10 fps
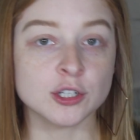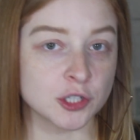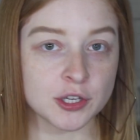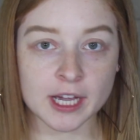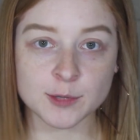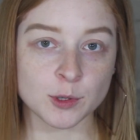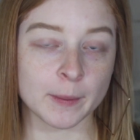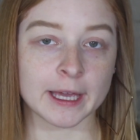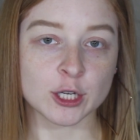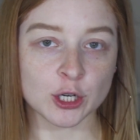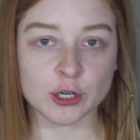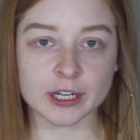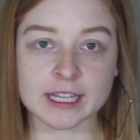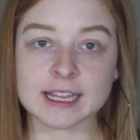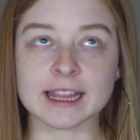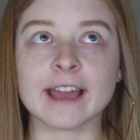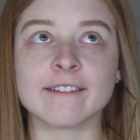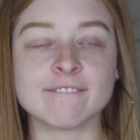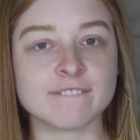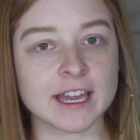show you guys what my current
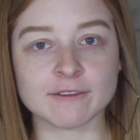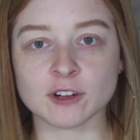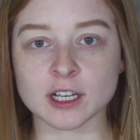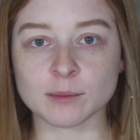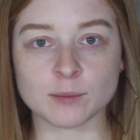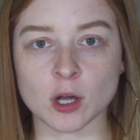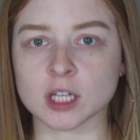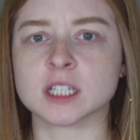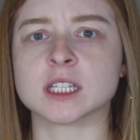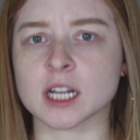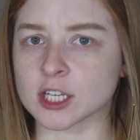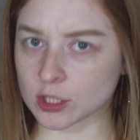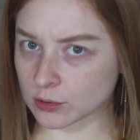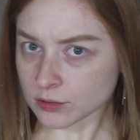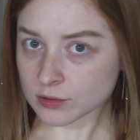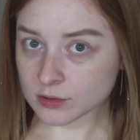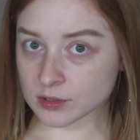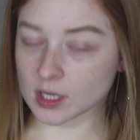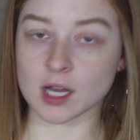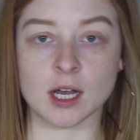favorite products that I use